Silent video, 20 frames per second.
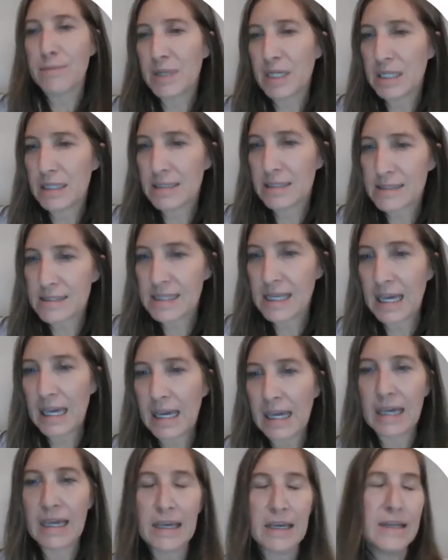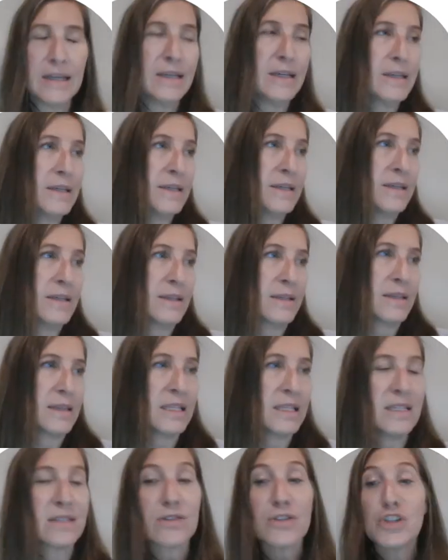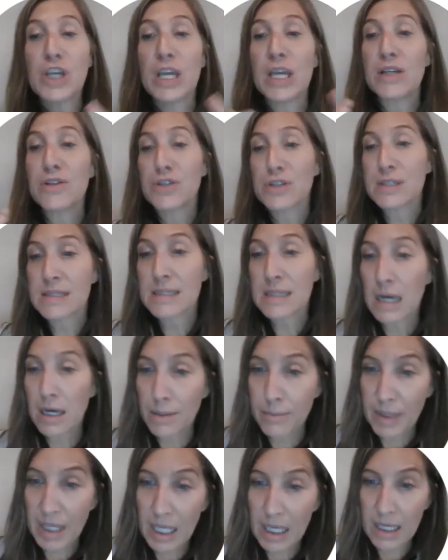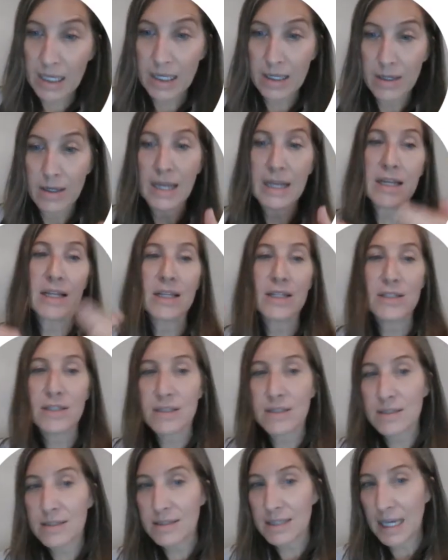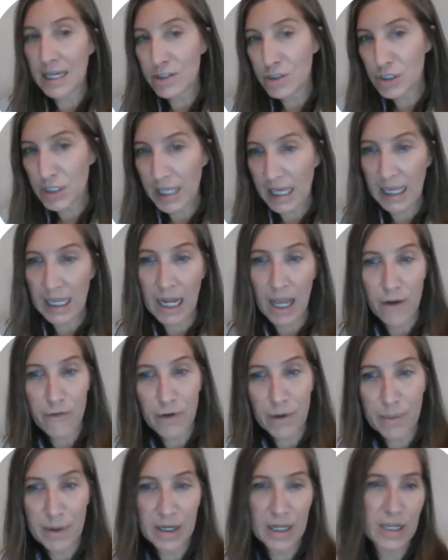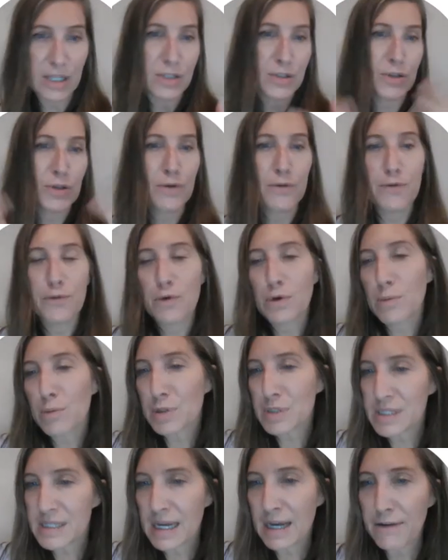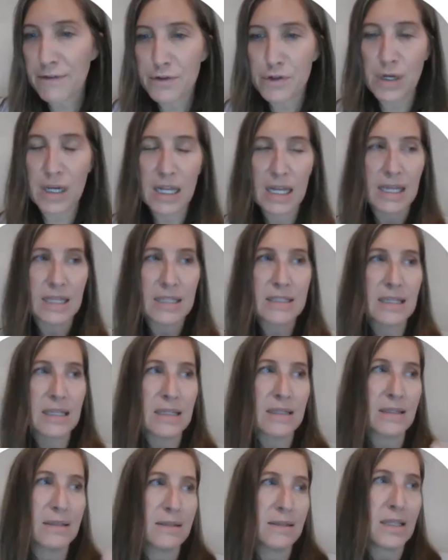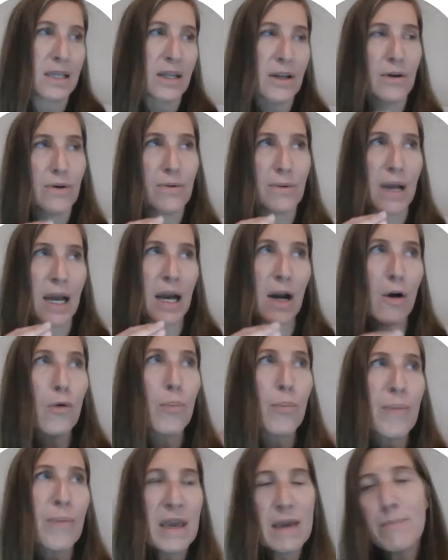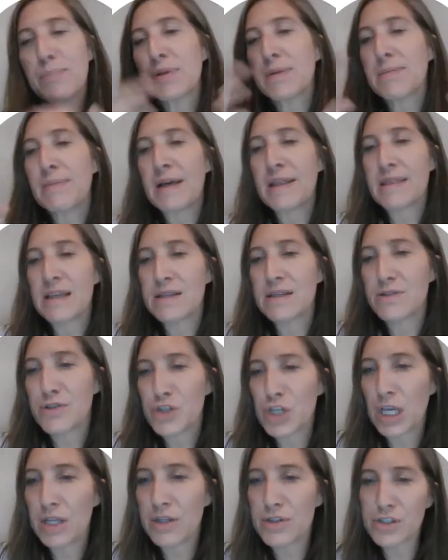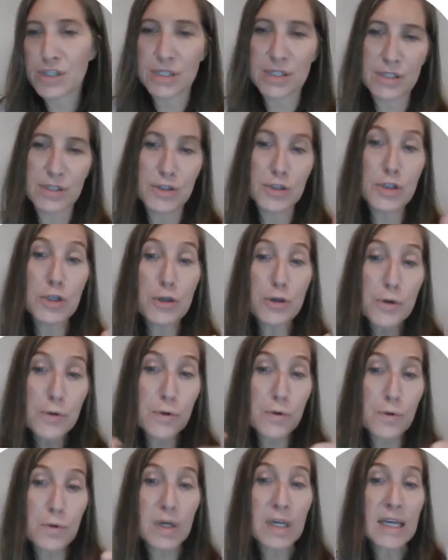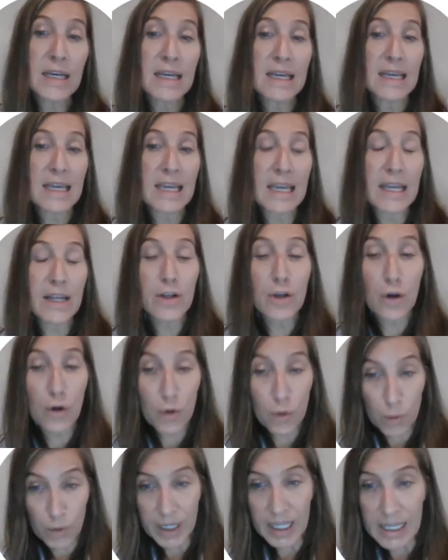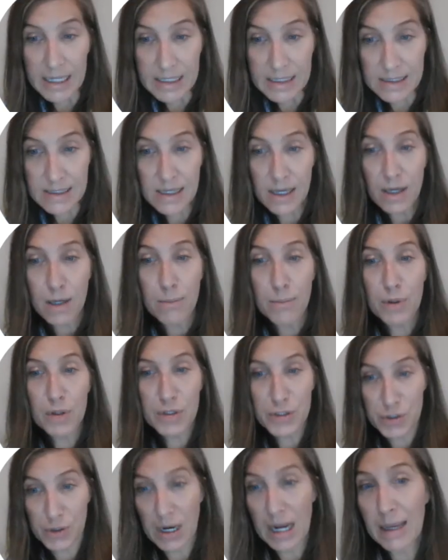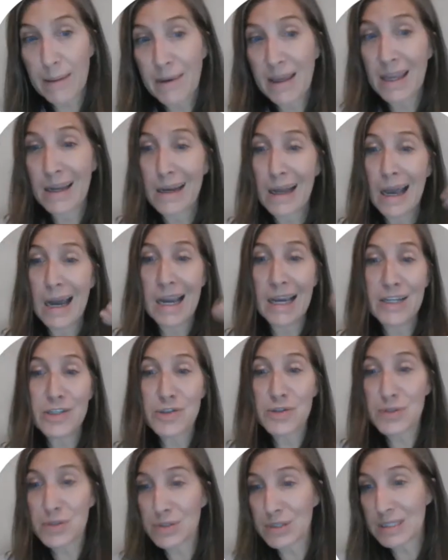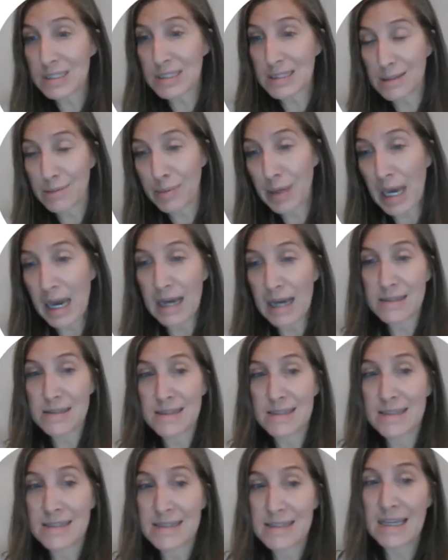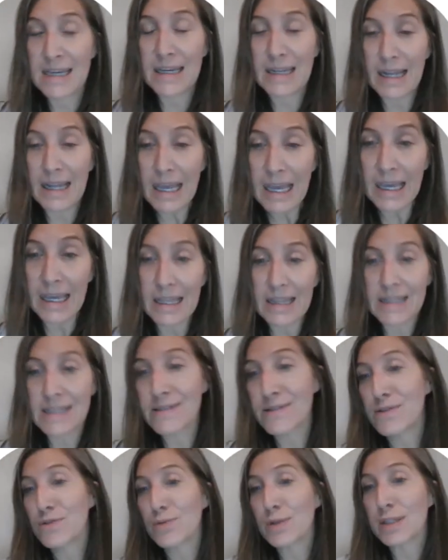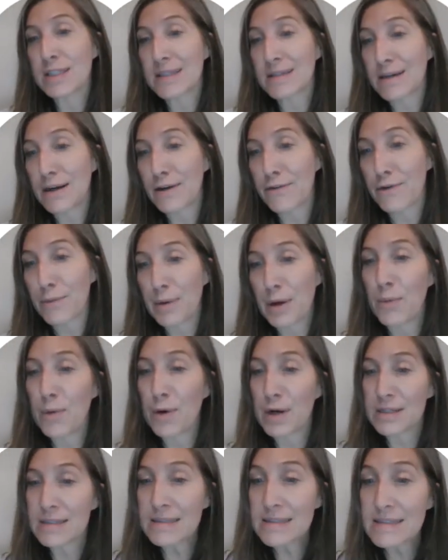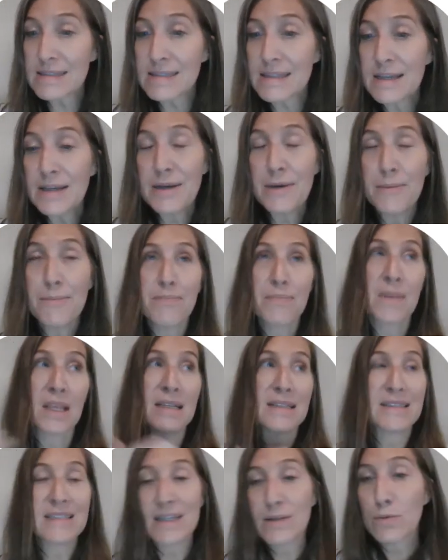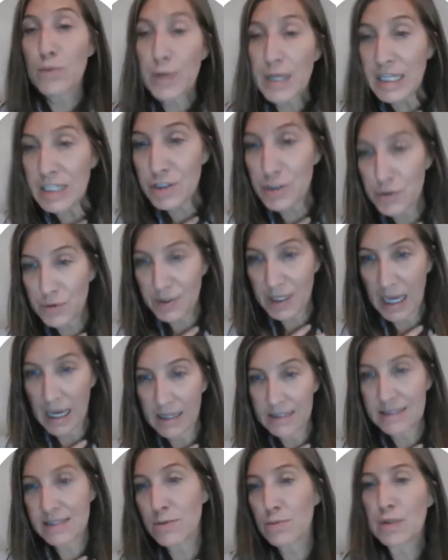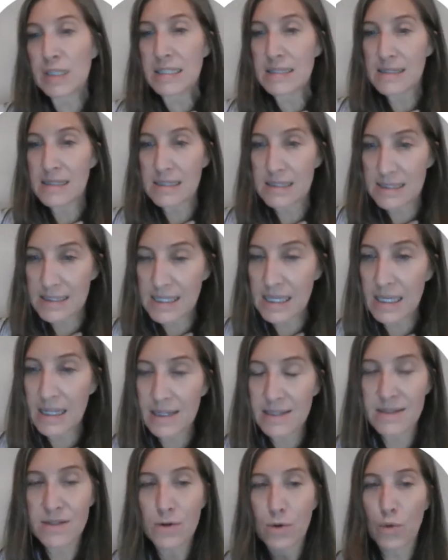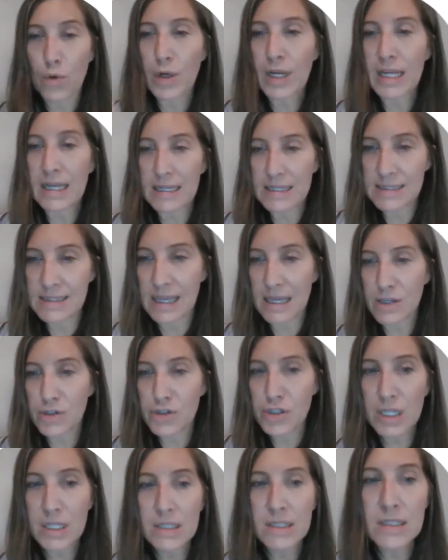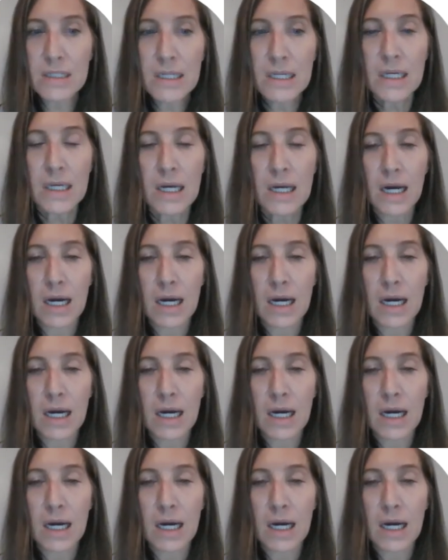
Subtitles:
come in and say, this change is coming and I need to educate everybody and do formal staff training to, help implement these changes to increase prescribing. I just looked at the past and said, hey, this is what the government wants. Did we do that? Did we succeed as an organization